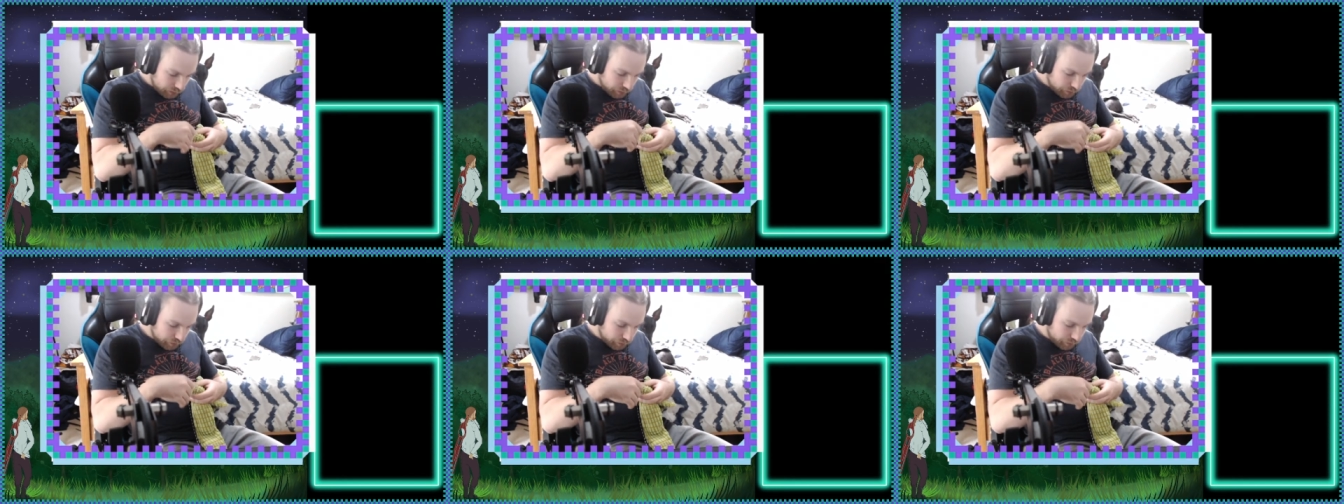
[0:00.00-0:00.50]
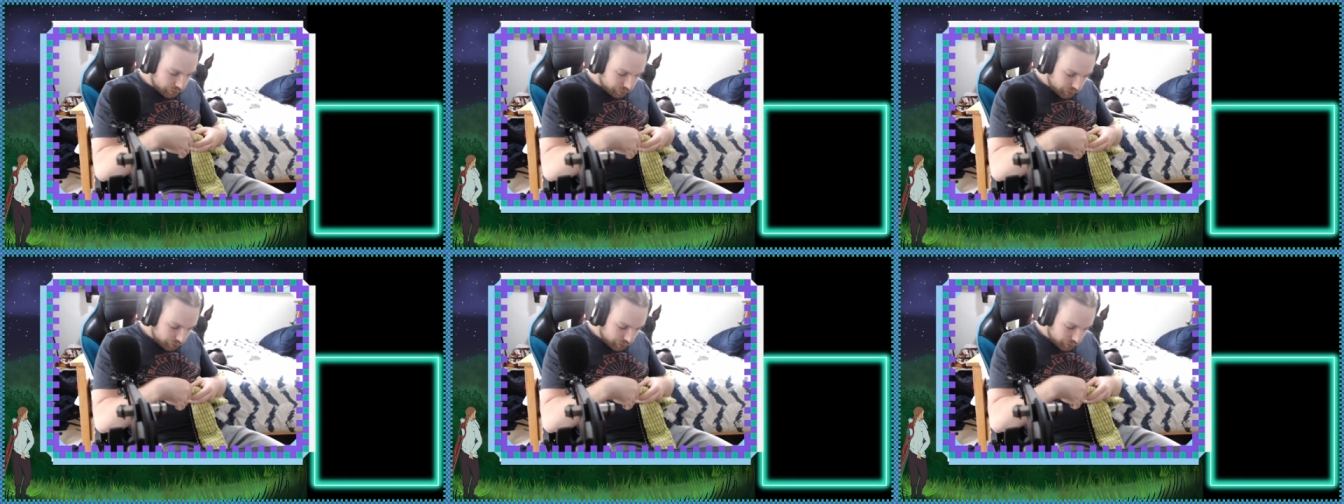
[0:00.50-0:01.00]
So all of the
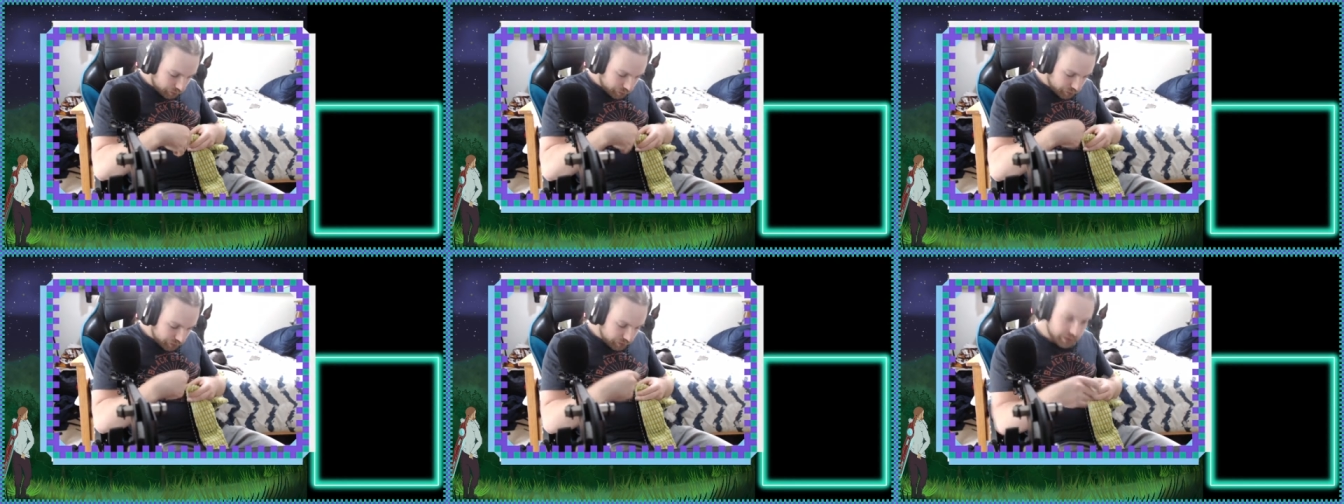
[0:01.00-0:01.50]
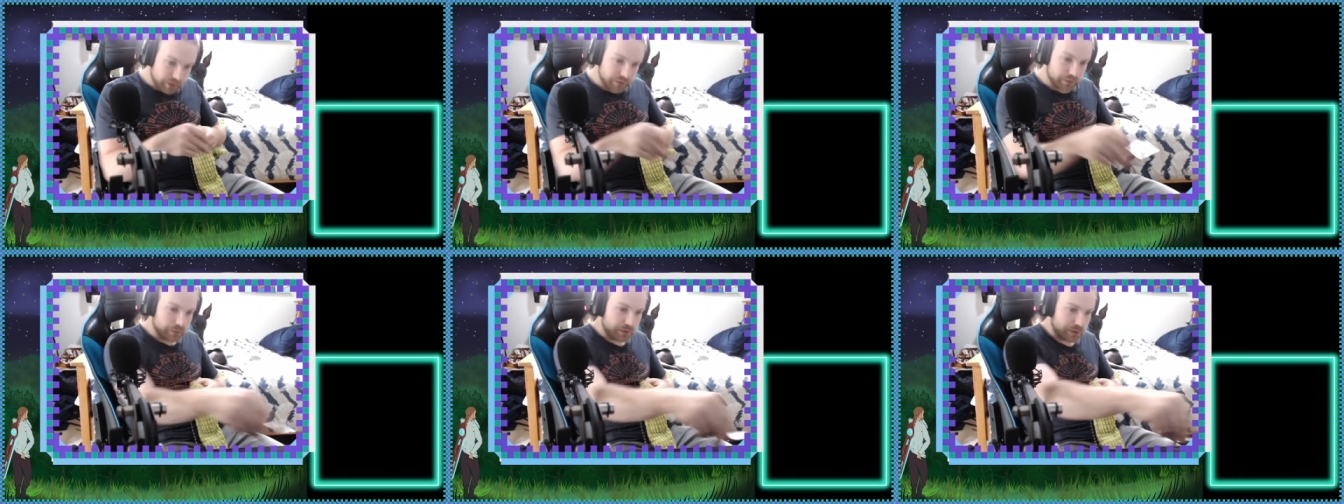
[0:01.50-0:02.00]
frayed bits, we're just going to take
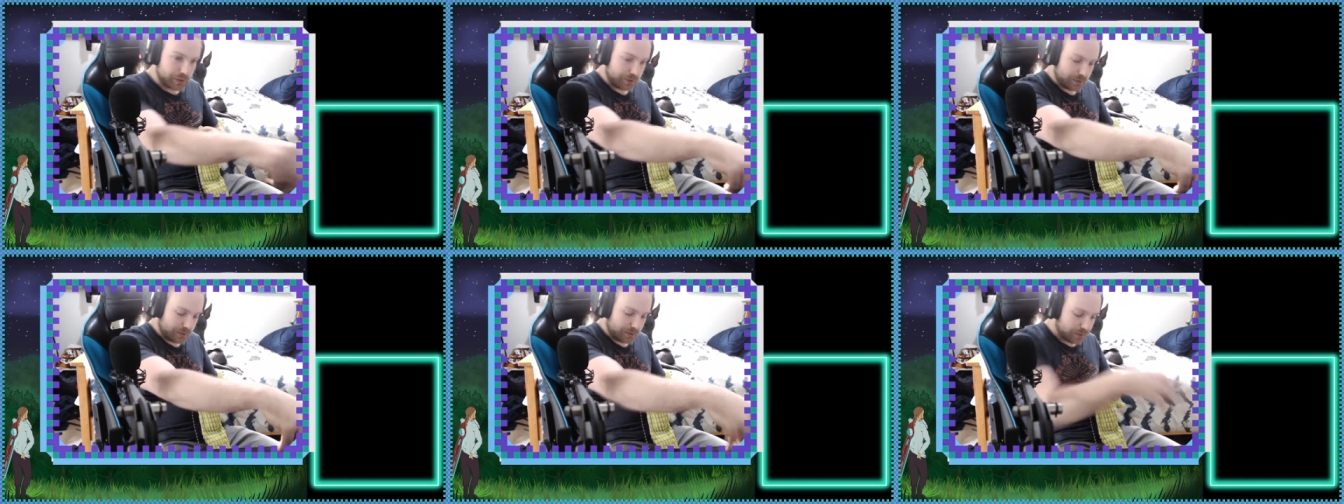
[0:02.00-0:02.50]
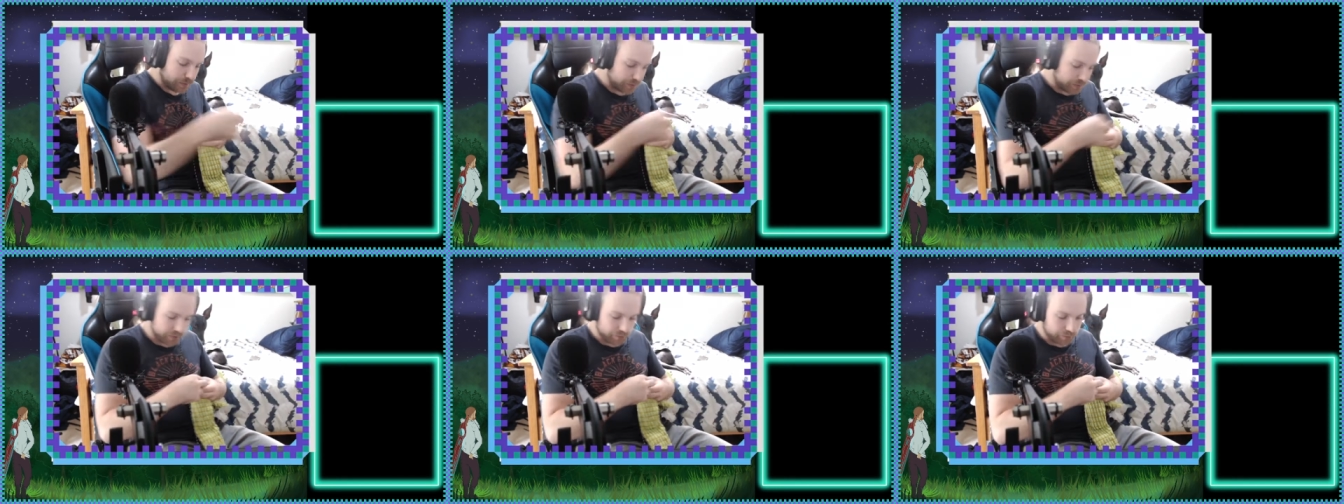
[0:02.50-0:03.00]
some material scissors too.
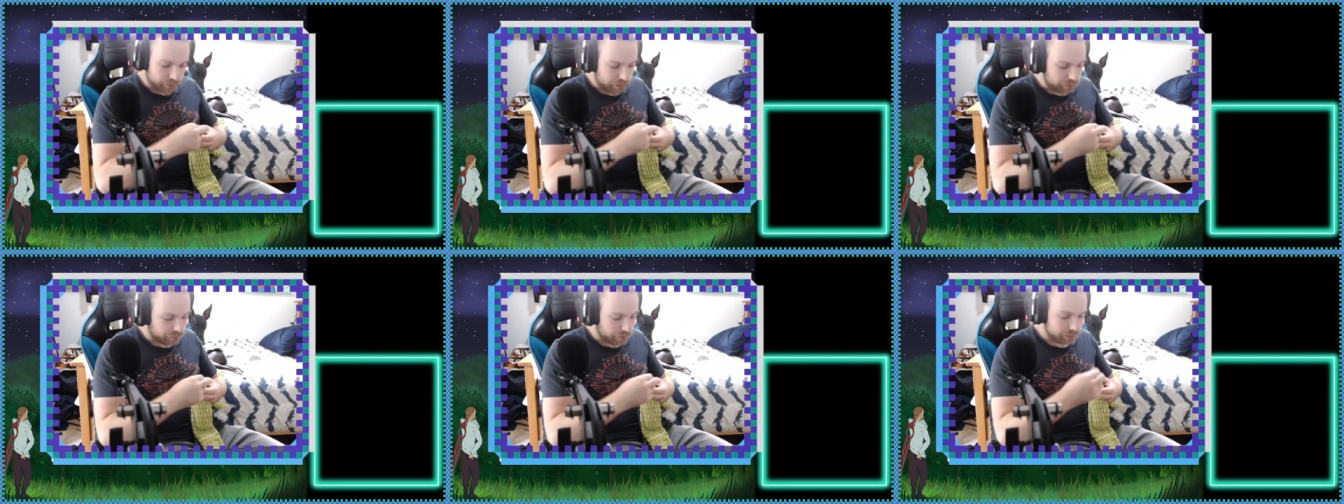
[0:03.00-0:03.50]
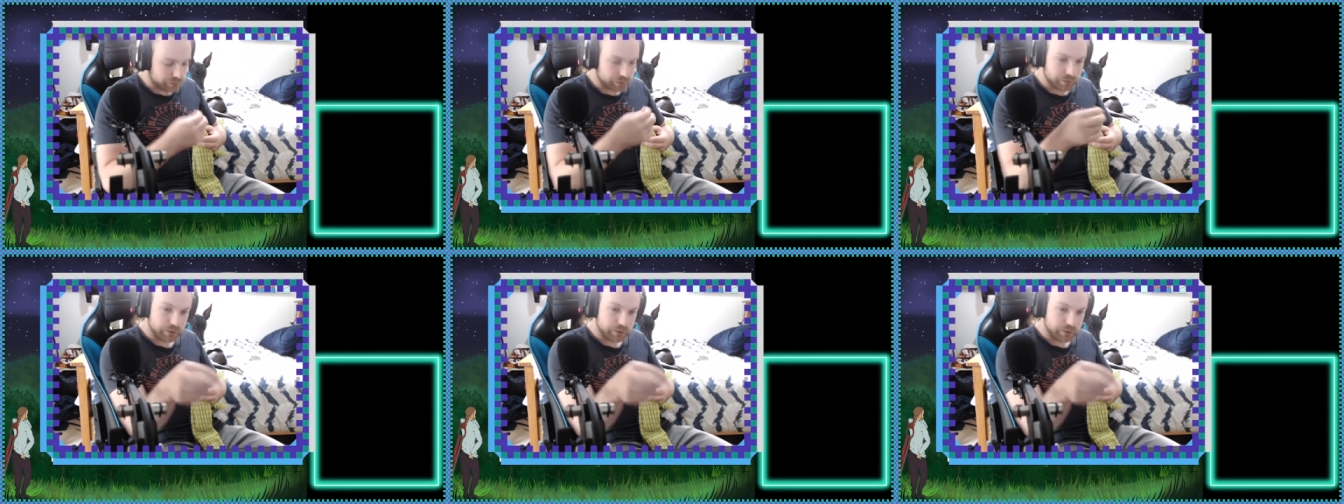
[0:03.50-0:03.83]
This is very rough.